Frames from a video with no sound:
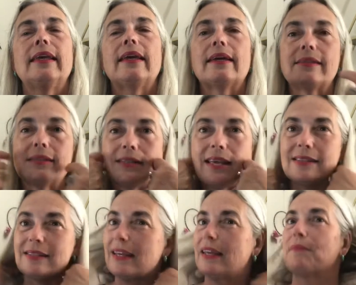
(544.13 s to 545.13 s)

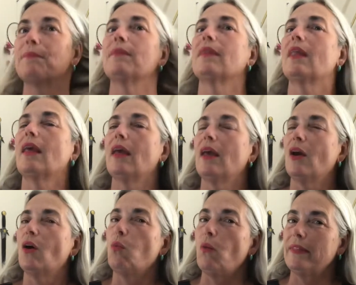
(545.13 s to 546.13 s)
assessing
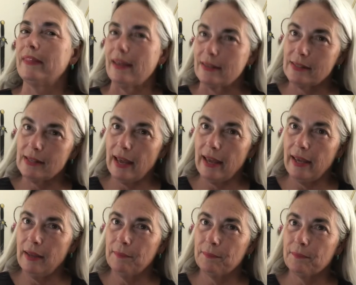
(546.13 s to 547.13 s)
what they
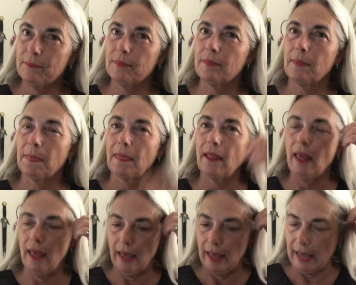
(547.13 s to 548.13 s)
say
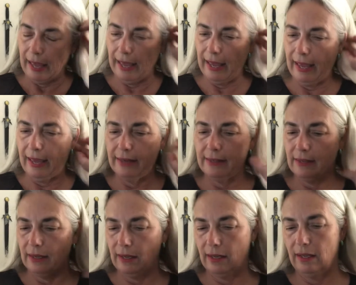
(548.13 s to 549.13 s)
and
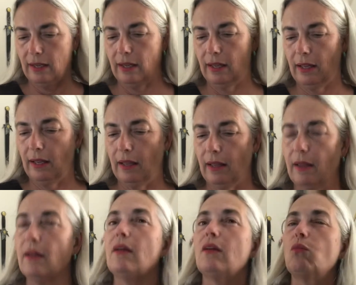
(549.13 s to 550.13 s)

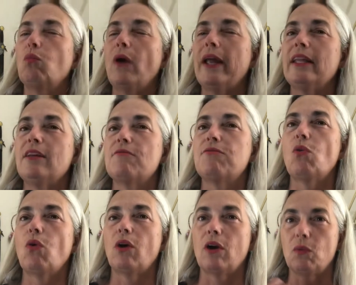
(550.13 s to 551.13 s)
waiting
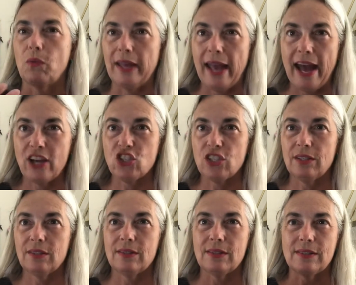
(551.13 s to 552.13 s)
for a
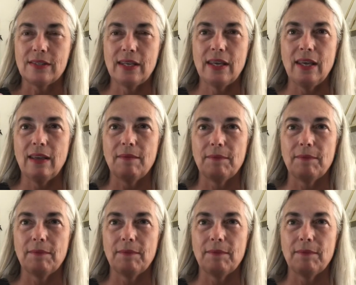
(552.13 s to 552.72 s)
reaction to see,